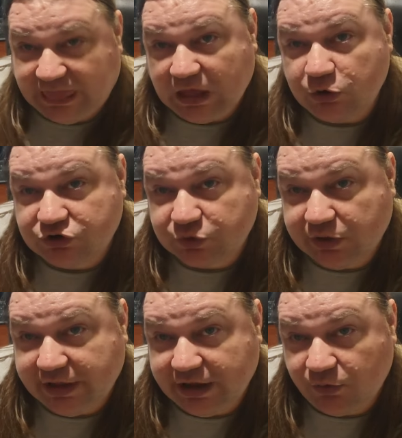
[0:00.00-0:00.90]

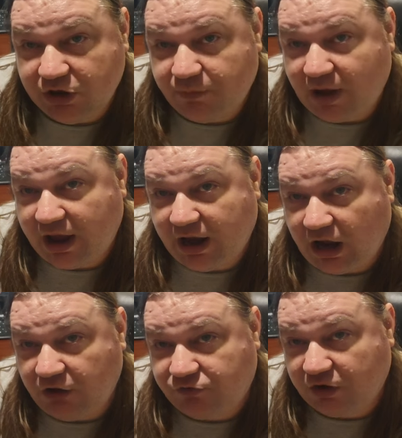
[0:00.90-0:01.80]
usually when you buy
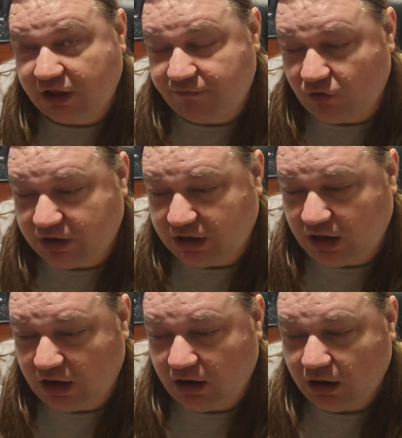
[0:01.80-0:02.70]
an entry level
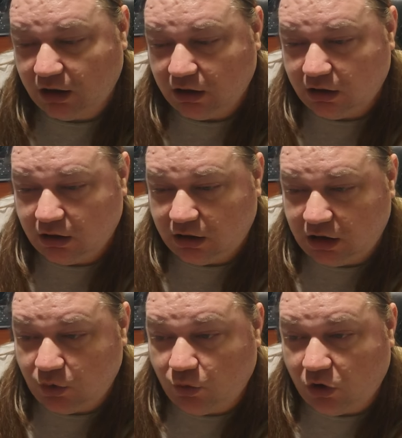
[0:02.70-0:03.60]
kit,
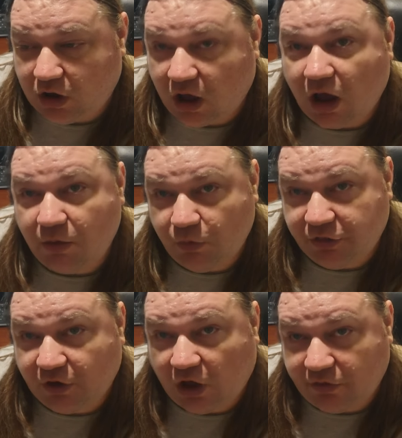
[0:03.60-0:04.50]
it will come
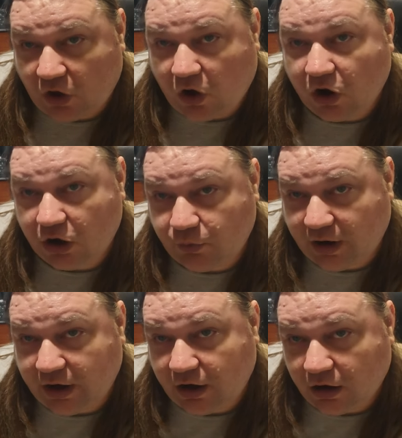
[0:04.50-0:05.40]
with all the
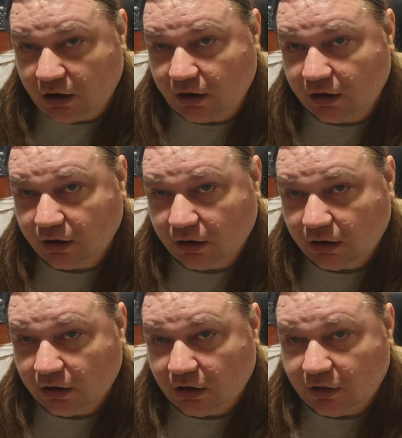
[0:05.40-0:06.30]
hardware
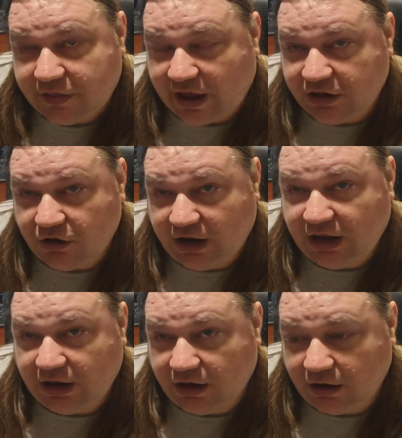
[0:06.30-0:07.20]
that you
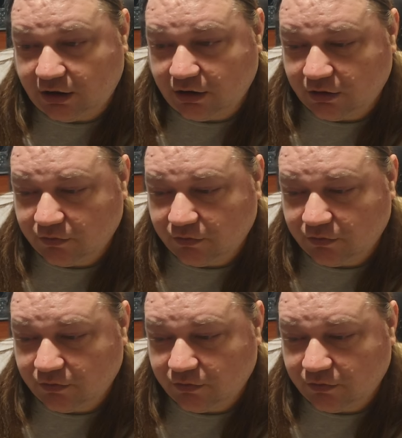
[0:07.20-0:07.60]
need.